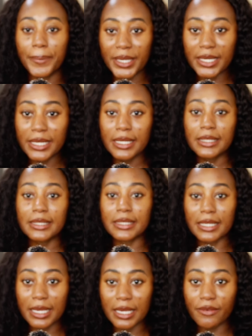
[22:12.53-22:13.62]
be
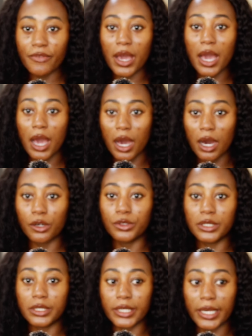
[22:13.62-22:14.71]
safe out
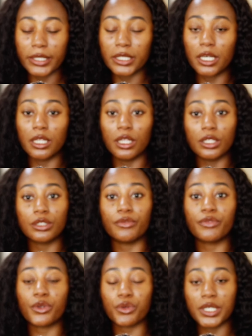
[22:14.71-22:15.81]
there. There are a lot
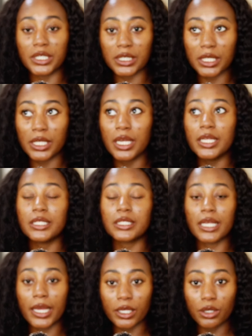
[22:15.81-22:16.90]
of crazy
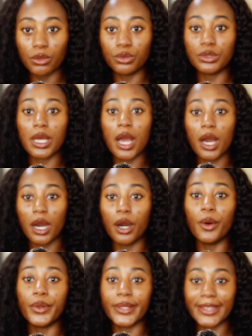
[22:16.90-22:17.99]
psychos
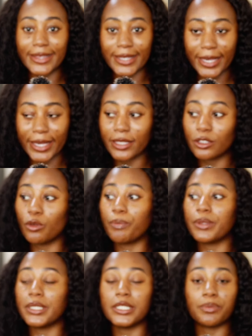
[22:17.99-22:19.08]
out there. So
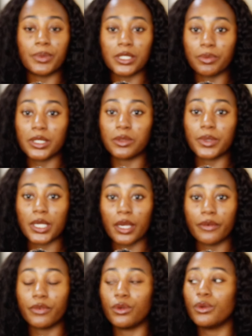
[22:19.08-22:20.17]
please, please, please be
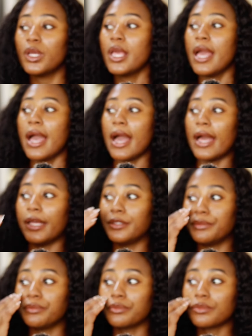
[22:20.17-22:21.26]
careful.
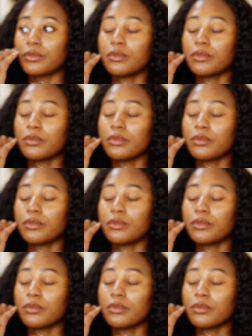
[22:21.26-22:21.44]
And